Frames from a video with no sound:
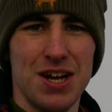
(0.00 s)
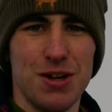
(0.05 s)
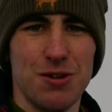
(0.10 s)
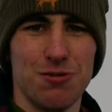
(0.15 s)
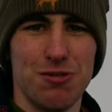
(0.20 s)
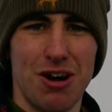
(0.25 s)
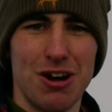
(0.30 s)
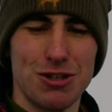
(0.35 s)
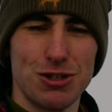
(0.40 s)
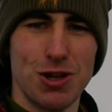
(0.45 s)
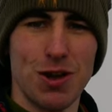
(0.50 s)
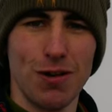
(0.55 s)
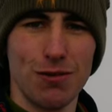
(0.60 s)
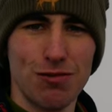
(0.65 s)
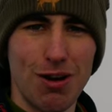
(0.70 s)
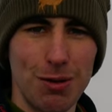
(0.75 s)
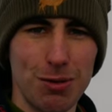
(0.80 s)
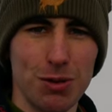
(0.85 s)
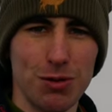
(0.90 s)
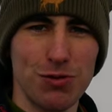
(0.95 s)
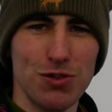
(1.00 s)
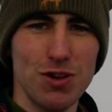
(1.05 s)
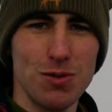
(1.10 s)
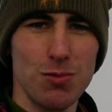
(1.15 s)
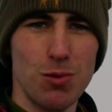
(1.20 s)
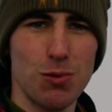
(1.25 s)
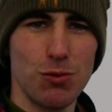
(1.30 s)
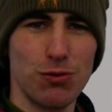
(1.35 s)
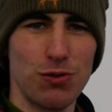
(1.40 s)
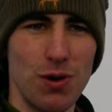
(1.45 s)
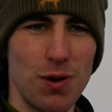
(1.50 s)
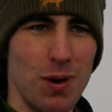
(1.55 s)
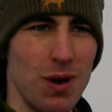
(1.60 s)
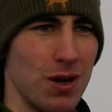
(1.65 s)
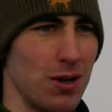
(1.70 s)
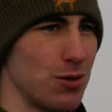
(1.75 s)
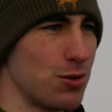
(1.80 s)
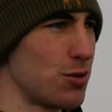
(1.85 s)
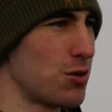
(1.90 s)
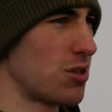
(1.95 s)
Right, so I grabbed a few more
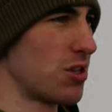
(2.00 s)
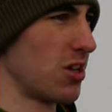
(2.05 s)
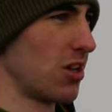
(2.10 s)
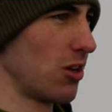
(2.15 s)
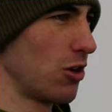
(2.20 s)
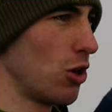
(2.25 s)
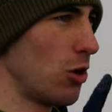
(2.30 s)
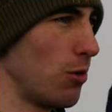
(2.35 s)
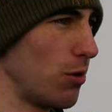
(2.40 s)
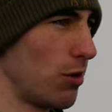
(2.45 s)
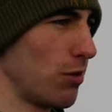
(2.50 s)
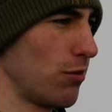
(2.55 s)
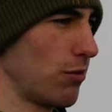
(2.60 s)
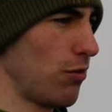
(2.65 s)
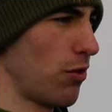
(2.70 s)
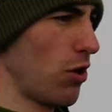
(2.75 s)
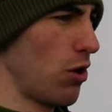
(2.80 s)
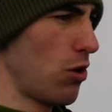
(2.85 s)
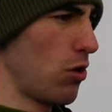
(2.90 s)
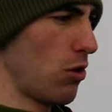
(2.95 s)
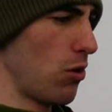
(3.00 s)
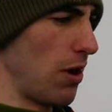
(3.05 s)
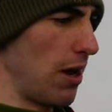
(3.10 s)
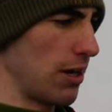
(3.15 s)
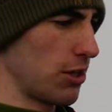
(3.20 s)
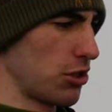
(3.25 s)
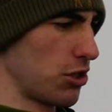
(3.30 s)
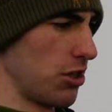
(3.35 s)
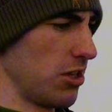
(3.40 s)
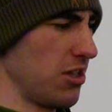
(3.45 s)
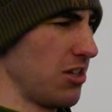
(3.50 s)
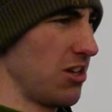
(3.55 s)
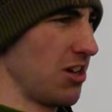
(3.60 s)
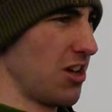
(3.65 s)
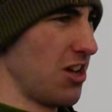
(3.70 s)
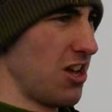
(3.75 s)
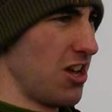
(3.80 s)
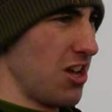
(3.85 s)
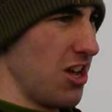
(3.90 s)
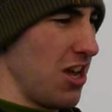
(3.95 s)
photos. Got one of, oh, actually,
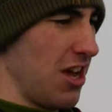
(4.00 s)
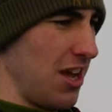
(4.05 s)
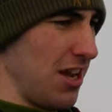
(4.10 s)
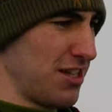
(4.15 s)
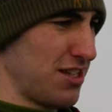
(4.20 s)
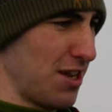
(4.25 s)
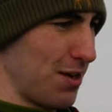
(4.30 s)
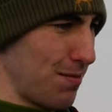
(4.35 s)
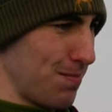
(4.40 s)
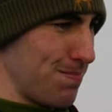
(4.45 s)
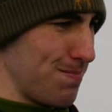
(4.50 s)
as that